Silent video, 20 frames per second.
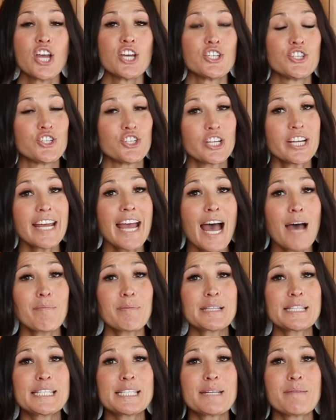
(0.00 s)
She
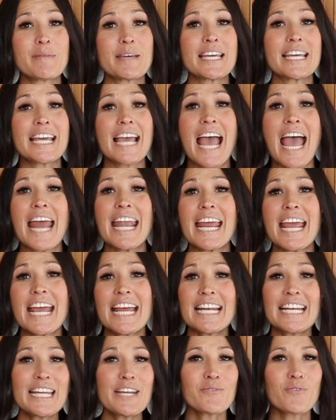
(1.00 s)
happens to be an
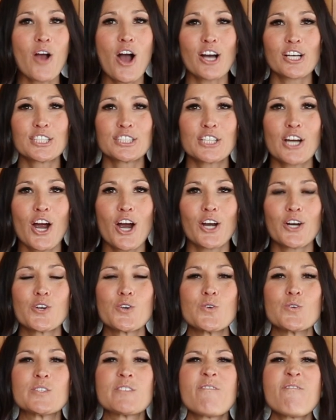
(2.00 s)
indie rock star
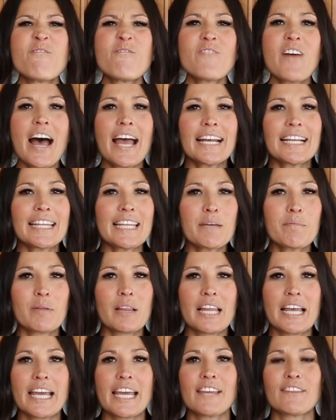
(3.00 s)
who's finally
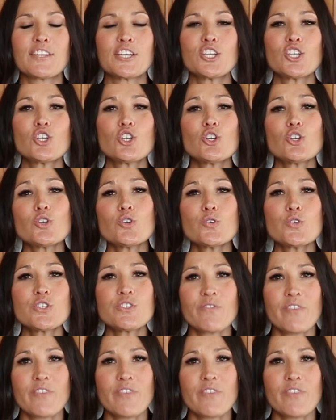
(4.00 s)
playing the huge